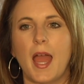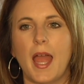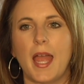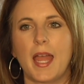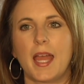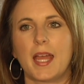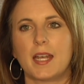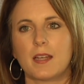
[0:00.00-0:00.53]

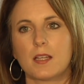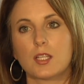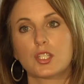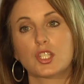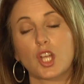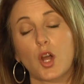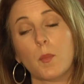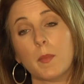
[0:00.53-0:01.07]
And
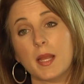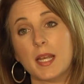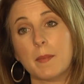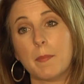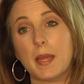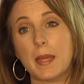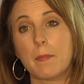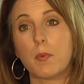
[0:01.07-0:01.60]
so many
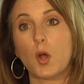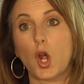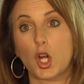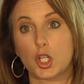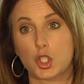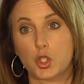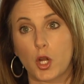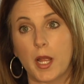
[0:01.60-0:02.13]
people
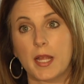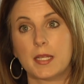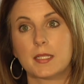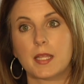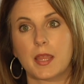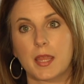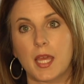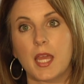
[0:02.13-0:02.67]
are trained
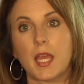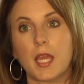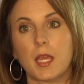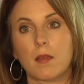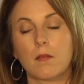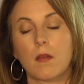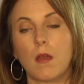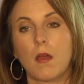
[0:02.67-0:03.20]
to think